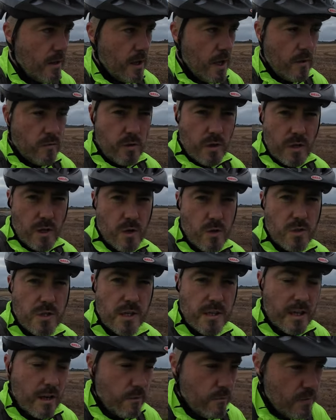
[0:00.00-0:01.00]
if you're using
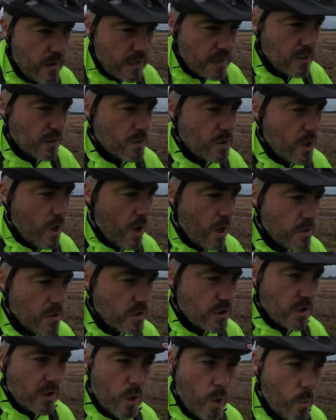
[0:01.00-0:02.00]
the official chargers
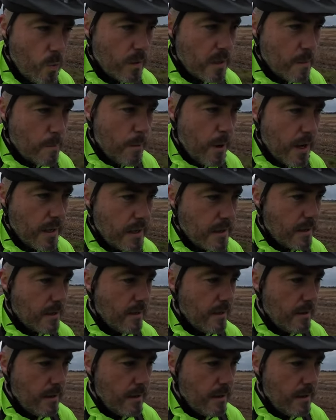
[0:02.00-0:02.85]
that come with the bike